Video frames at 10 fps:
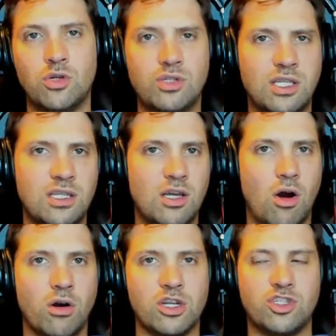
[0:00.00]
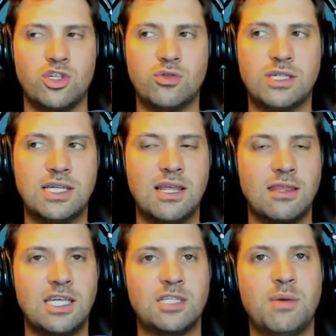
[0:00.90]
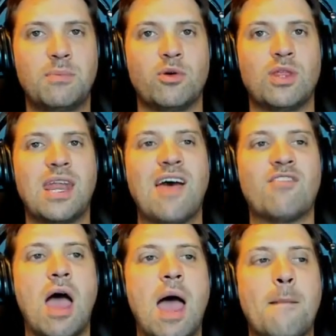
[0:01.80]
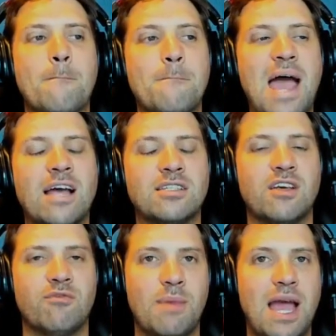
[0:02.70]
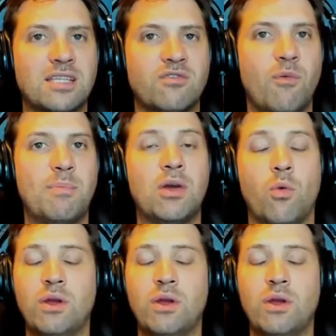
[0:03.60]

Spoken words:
using the artists, using these people that have massive, massive appeal.